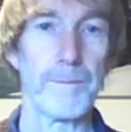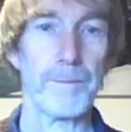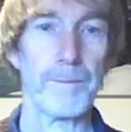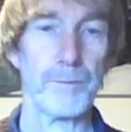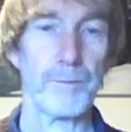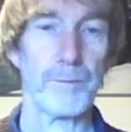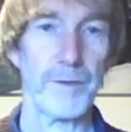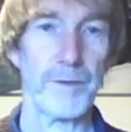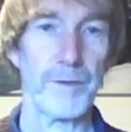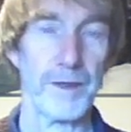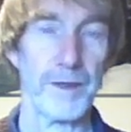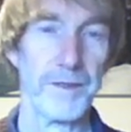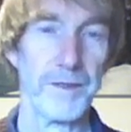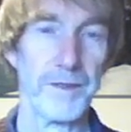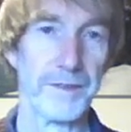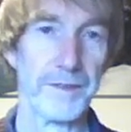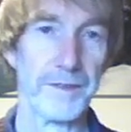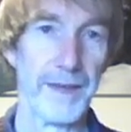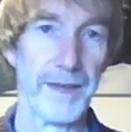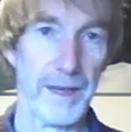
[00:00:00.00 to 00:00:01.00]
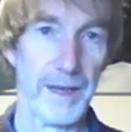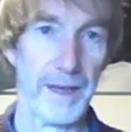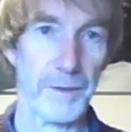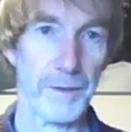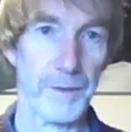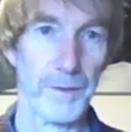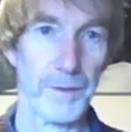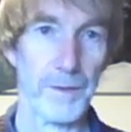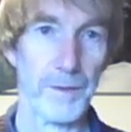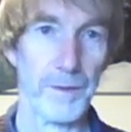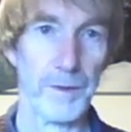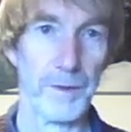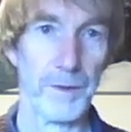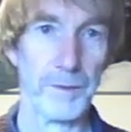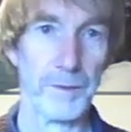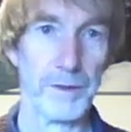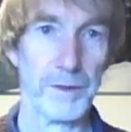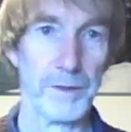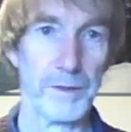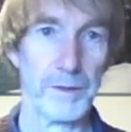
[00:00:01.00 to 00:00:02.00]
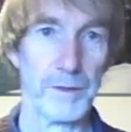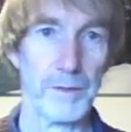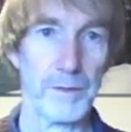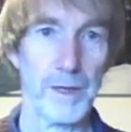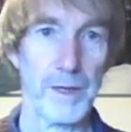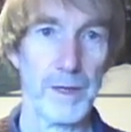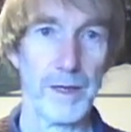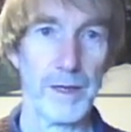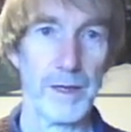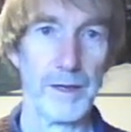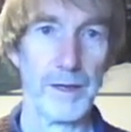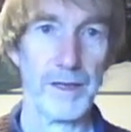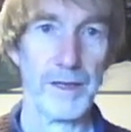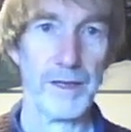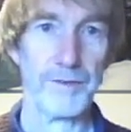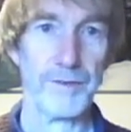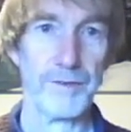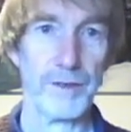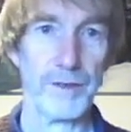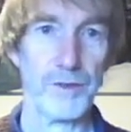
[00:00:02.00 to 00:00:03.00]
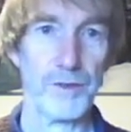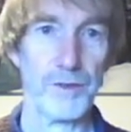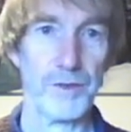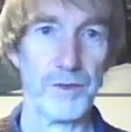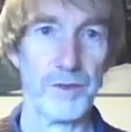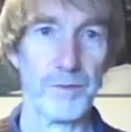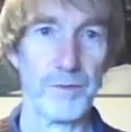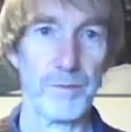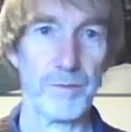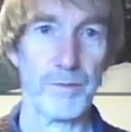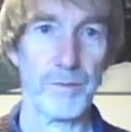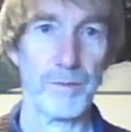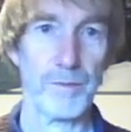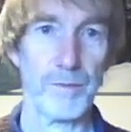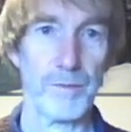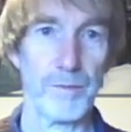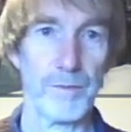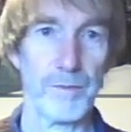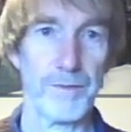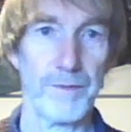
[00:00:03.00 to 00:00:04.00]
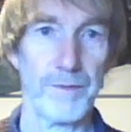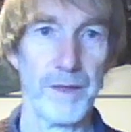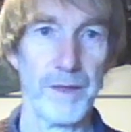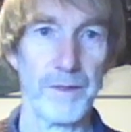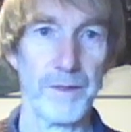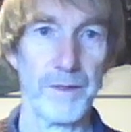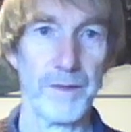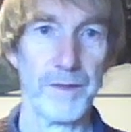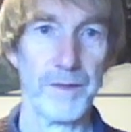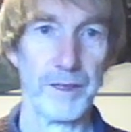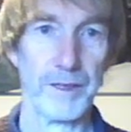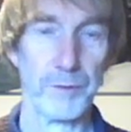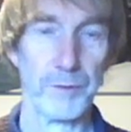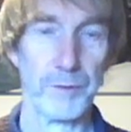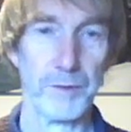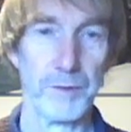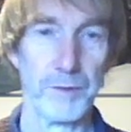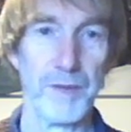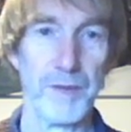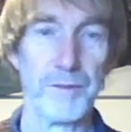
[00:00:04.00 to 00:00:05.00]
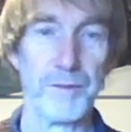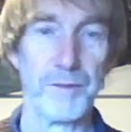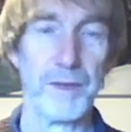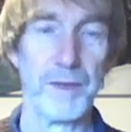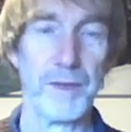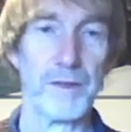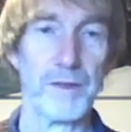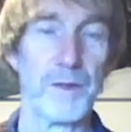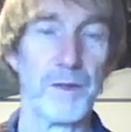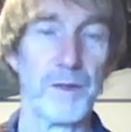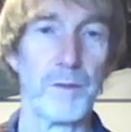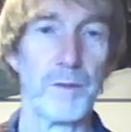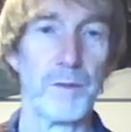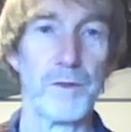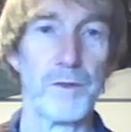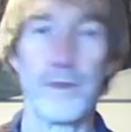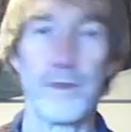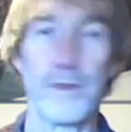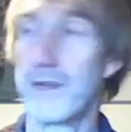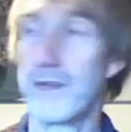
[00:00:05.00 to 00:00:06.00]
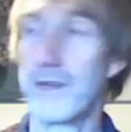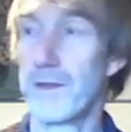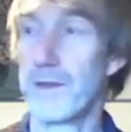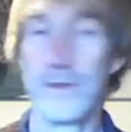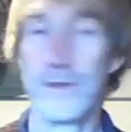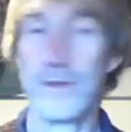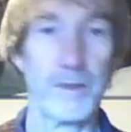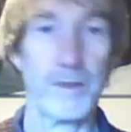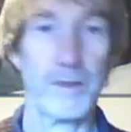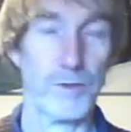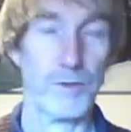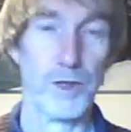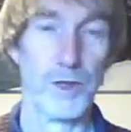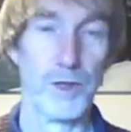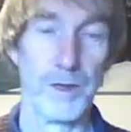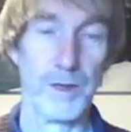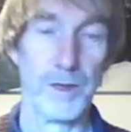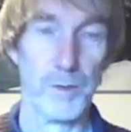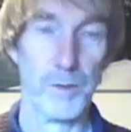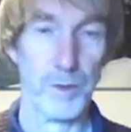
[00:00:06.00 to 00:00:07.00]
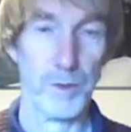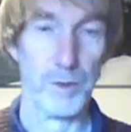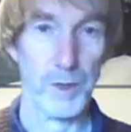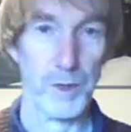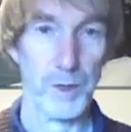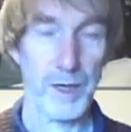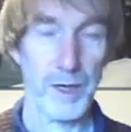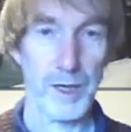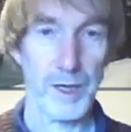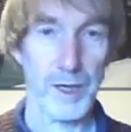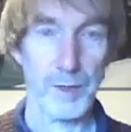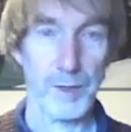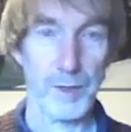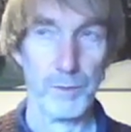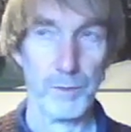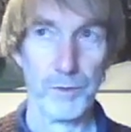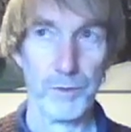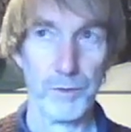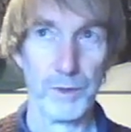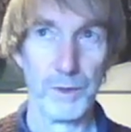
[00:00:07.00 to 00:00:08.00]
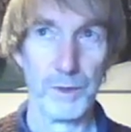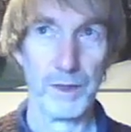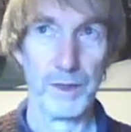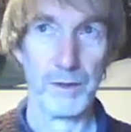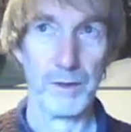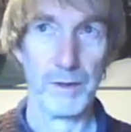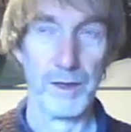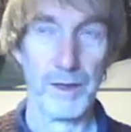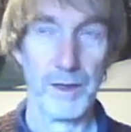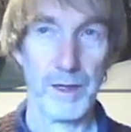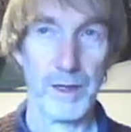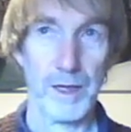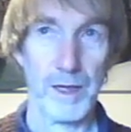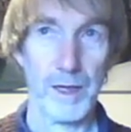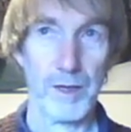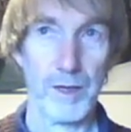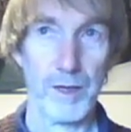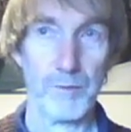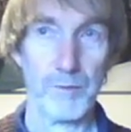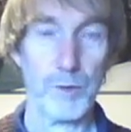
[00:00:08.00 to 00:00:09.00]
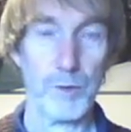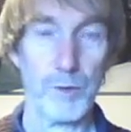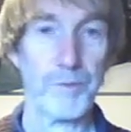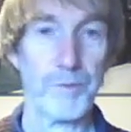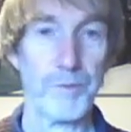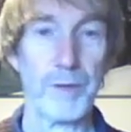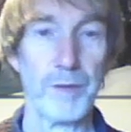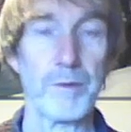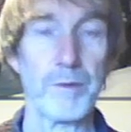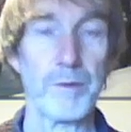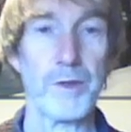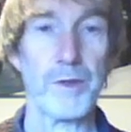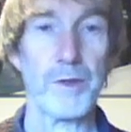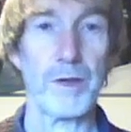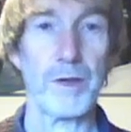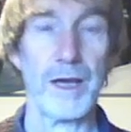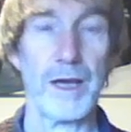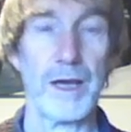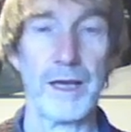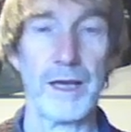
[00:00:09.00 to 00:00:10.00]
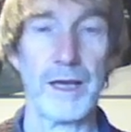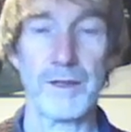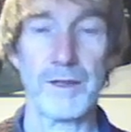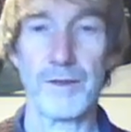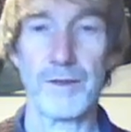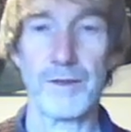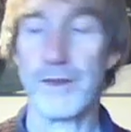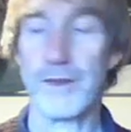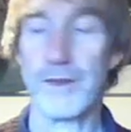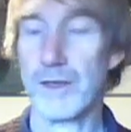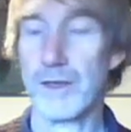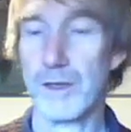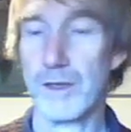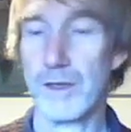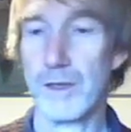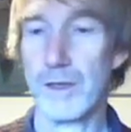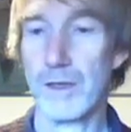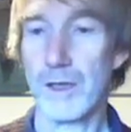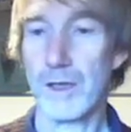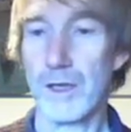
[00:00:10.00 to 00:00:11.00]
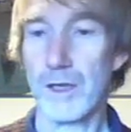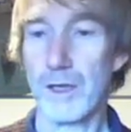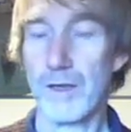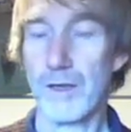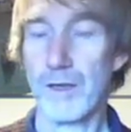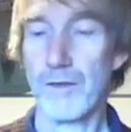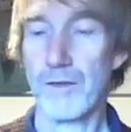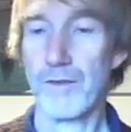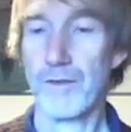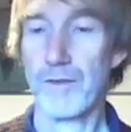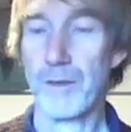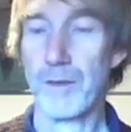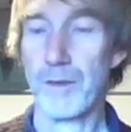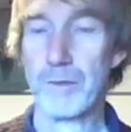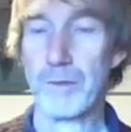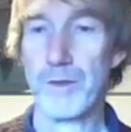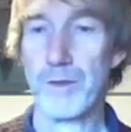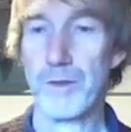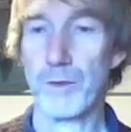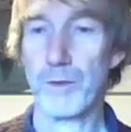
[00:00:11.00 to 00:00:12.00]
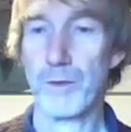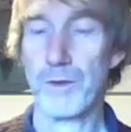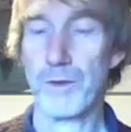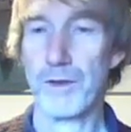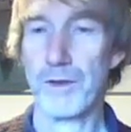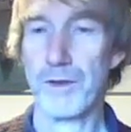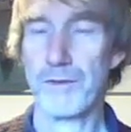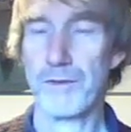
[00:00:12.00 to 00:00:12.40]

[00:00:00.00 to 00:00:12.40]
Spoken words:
Now this is gas, so I'm going to leave it as just density, because we're going to have to make the assumption the density doesn't change much between room temperature and the temperature, which I